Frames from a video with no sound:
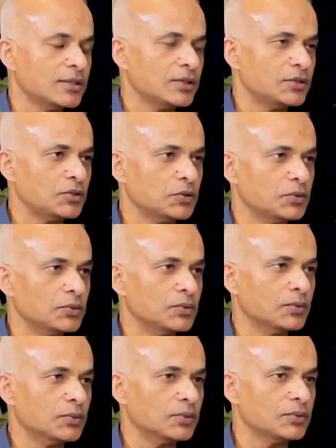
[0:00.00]

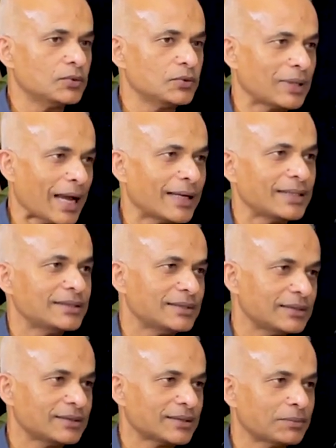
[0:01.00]
to carry
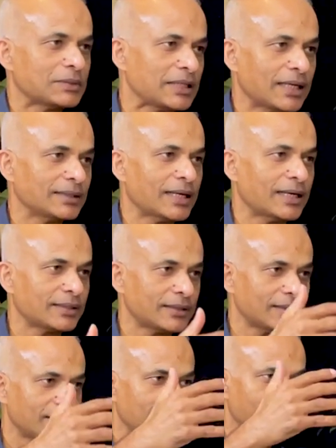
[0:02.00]
something like that,
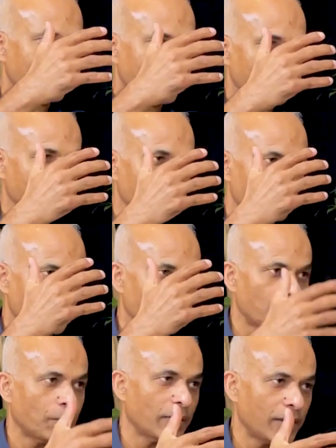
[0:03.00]

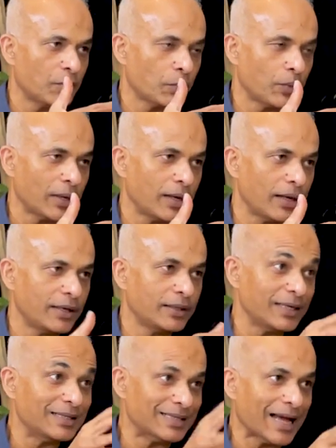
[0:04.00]
you know,
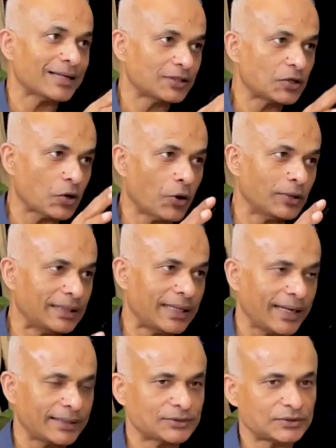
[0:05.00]
in that
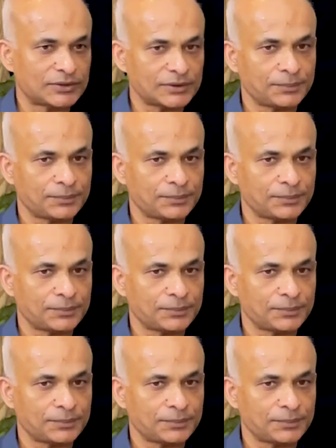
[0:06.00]
context.